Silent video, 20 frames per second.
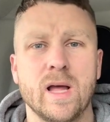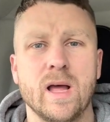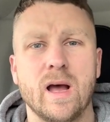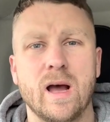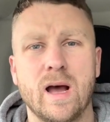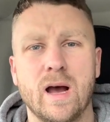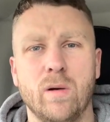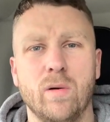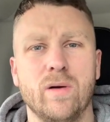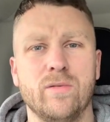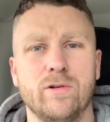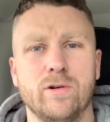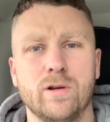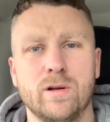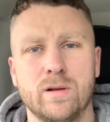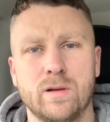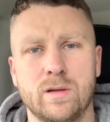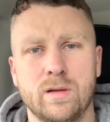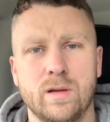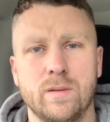However,
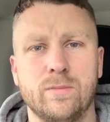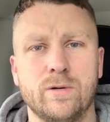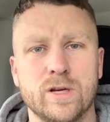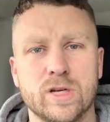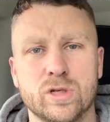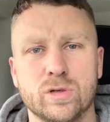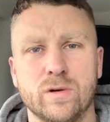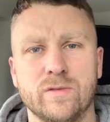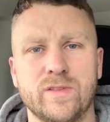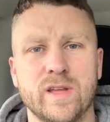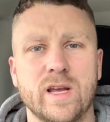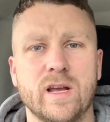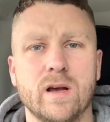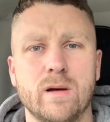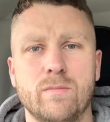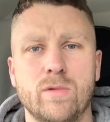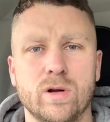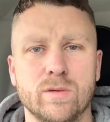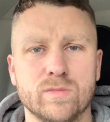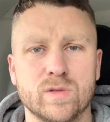I'm pretty sure if they
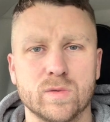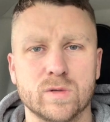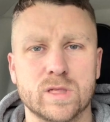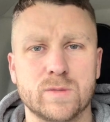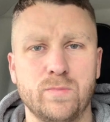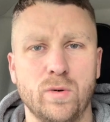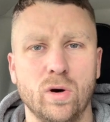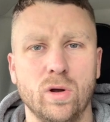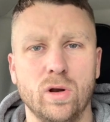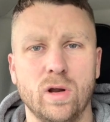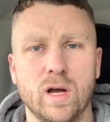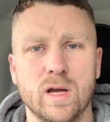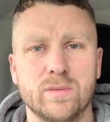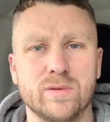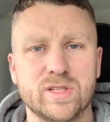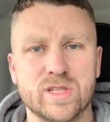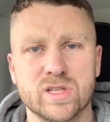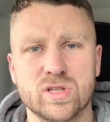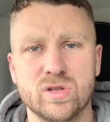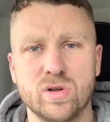come home to a spotlight,
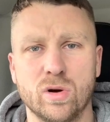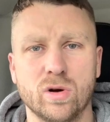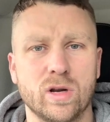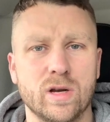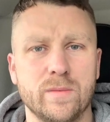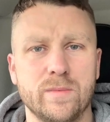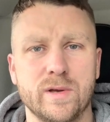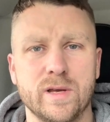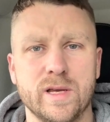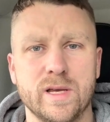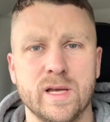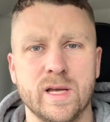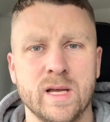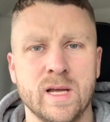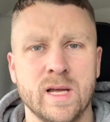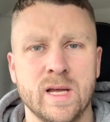which is not going to be